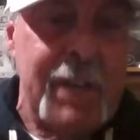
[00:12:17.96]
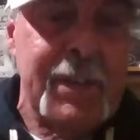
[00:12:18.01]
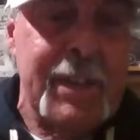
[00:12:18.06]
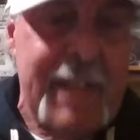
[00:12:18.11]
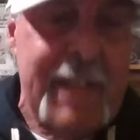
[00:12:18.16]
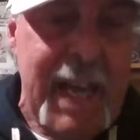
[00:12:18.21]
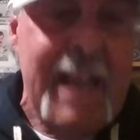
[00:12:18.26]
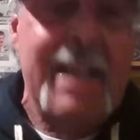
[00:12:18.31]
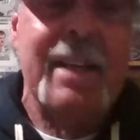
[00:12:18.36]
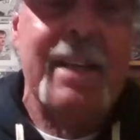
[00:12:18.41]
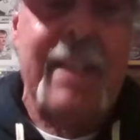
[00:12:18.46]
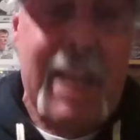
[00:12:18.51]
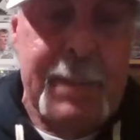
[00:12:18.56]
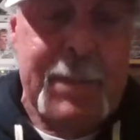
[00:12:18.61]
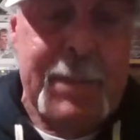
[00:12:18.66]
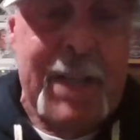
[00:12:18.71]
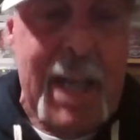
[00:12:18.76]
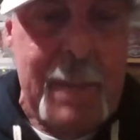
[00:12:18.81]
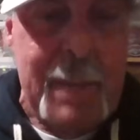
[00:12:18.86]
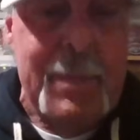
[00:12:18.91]
day and
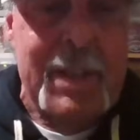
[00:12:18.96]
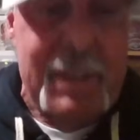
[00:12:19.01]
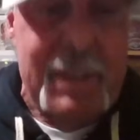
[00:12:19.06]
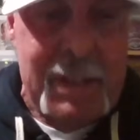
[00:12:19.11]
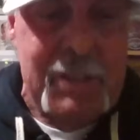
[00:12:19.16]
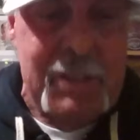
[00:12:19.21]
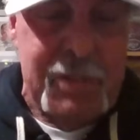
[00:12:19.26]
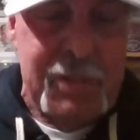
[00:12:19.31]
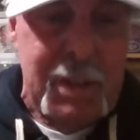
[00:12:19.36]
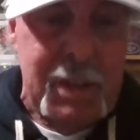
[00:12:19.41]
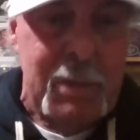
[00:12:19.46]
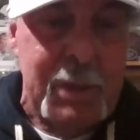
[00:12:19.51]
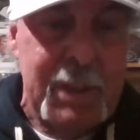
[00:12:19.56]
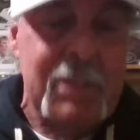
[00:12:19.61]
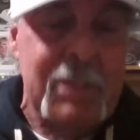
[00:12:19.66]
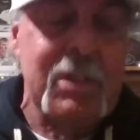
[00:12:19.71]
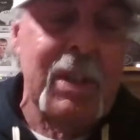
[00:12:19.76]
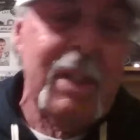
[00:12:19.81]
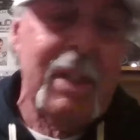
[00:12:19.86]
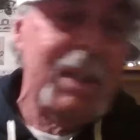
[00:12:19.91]
keeping them in this
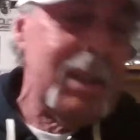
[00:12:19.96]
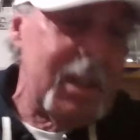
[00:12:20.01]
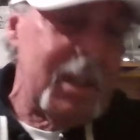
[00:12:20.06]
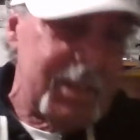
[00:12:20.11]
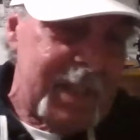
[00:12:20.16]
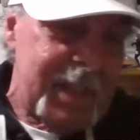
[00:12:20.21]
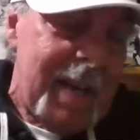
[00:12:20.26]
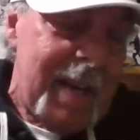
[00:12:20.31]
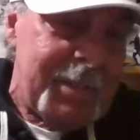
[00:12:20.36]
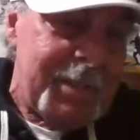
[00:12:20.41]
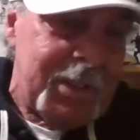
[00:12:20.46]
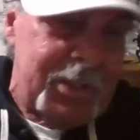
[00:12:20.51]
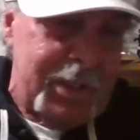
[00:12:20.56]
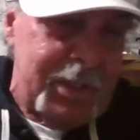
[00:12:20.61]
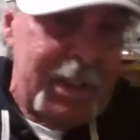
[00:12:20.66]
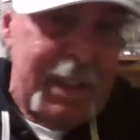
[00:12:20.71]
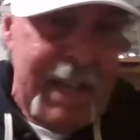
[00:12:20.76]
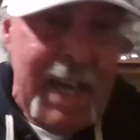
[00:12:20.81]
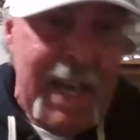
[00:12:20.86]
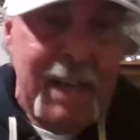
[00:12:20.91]
series. Because
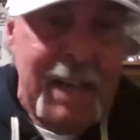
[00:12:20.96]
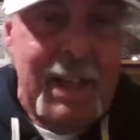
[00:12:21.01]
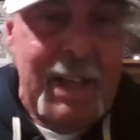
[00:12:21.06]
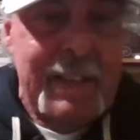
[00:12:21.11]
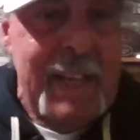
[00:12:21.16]
obviously, again, had